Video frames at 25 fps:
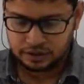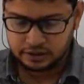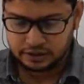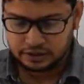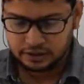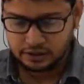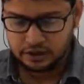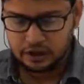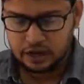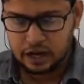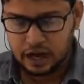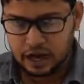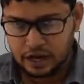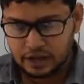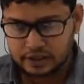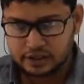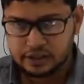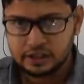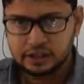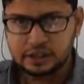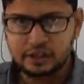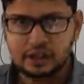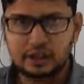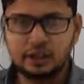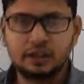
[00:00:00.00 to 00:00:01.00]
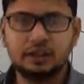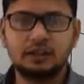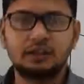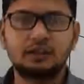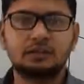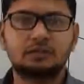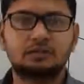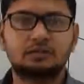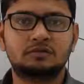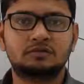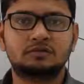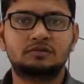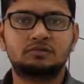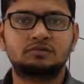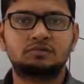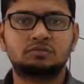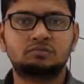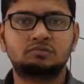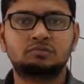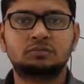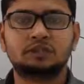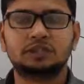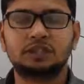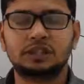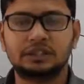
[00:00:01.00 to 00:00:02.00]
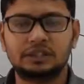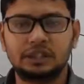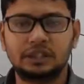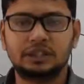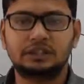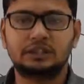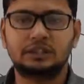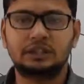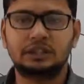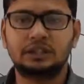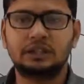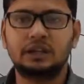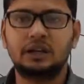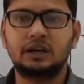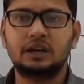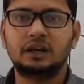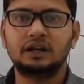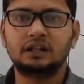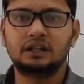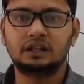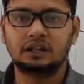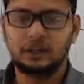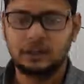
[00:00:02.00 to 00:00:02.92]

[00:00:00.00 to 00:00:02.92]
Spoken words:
the article suggests that there are